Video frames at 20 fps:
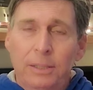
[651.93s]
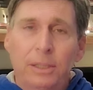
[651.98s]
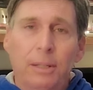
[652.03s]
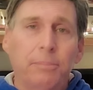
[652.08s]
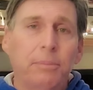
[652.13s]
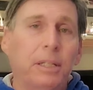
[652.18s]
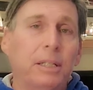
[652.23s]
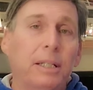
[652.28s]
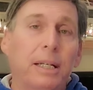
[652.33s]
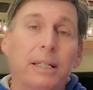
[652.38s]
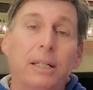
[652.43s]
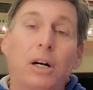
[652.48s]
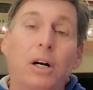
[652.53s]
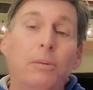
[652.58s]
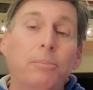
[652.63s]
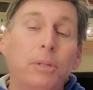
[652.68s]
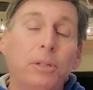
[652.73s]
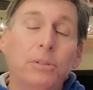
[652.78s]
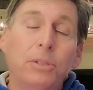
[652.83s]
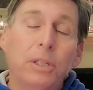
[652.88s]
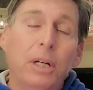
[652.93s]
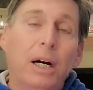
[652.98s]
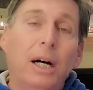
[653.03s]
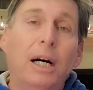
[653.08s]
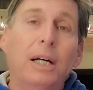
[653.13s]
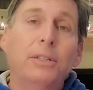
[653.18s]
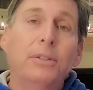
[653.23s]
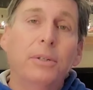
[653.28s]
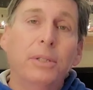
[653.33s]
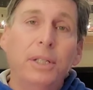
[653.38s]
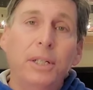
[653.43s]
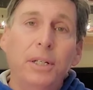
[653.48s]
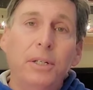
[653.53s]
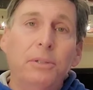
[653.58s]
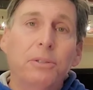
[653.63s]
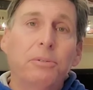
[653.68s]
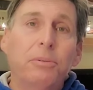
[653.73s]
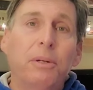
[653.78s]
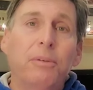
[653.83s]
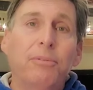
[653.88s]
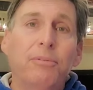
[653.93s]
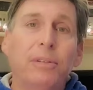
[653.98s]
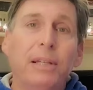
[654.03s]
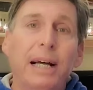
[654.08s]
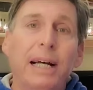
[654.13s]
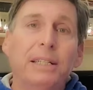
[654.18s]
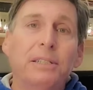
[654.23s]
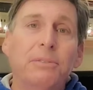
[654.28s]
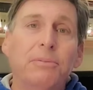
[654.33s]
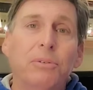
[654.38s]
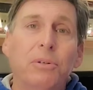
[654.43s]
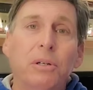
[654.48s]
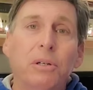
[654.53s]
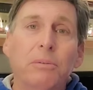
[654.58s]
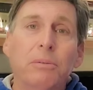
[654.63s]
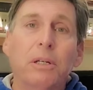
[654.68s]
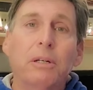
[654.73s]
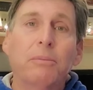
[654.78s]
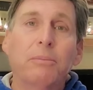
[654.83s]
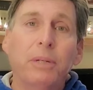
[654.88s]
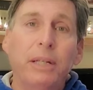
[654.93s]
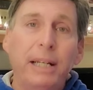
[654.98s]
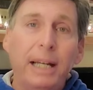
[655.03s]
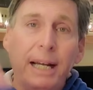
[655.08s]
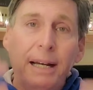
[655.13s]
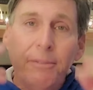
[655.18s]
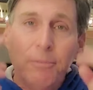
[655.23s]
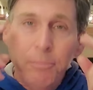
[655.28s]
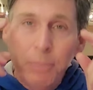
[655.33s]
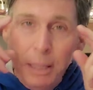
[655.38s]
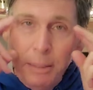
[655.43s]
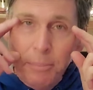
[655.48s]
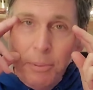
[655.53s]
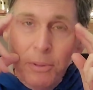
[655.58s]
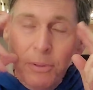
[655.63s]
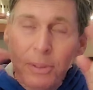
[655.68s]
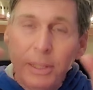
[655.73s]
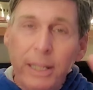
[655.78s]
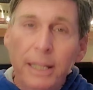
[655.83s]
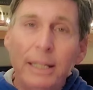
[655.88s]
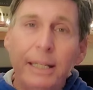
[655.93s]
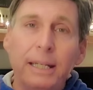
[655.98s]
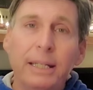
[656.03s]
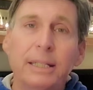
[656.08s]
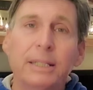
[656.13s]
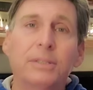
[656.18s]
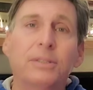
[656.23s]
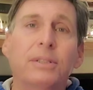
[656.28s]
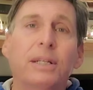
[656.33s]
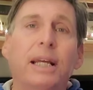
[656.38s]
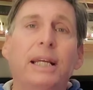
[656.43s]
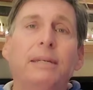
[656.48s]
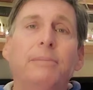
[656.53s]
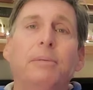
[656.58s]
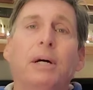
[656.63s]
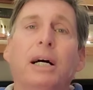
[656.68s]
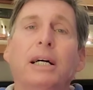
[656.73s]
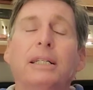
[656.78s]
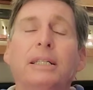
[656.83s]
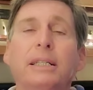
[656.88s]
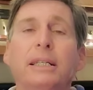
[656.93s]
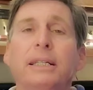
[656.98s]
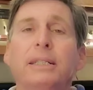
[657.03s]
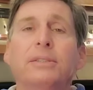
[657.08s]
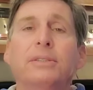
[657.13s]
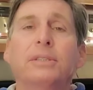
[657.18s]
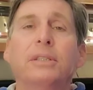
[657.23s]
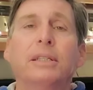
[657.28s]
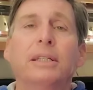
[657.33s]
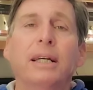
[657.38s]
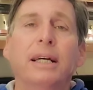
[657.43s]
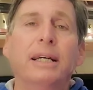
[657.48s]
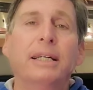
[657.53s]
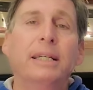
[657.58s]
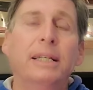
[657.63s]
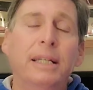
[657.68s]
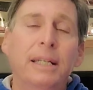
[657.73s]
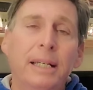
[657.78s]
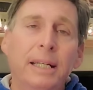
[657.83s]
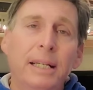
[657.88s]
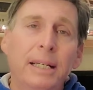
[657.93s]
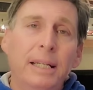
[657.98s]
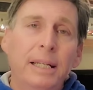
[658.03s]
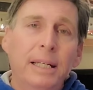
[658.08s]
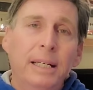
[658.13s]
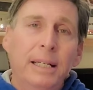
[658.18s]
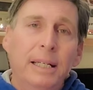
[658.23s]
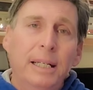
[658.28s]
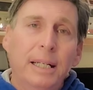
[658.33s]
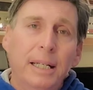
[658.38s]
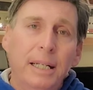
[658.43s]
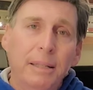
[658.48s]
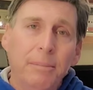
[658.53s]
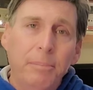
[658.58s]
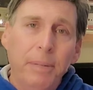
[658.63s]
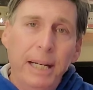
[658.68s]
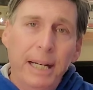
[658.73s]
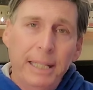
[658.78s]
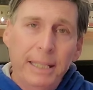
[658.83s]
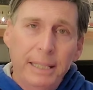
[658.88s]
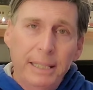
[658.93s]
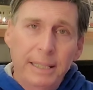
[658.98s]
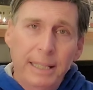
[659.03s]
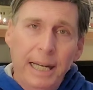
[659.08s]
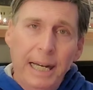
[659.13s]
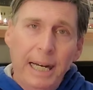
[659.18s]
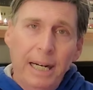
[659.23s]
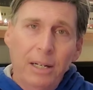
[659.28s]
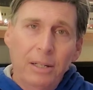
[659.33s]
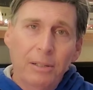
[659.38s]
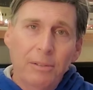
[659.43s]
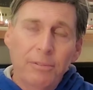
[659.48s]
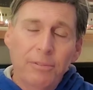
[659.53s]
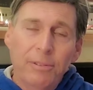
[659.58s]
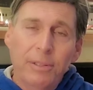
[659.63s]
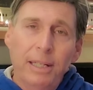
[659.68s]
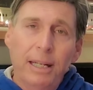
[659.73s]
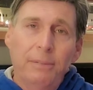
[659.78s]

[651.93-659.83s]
Something like almost 100 years we flash forward, and we have people thinking the same ideas today about a tariff.